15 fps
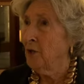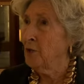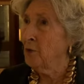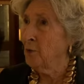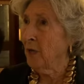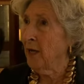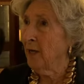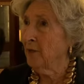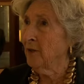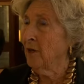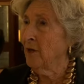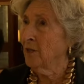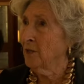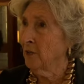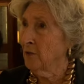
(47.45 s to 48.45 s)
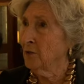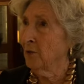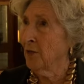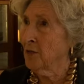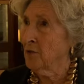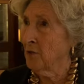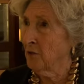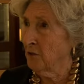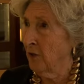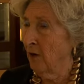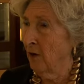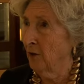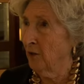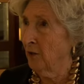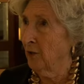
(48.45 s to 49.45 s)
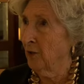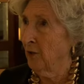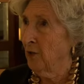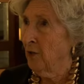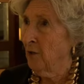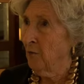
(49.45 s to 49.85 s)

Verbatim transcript: You cannot address a dollar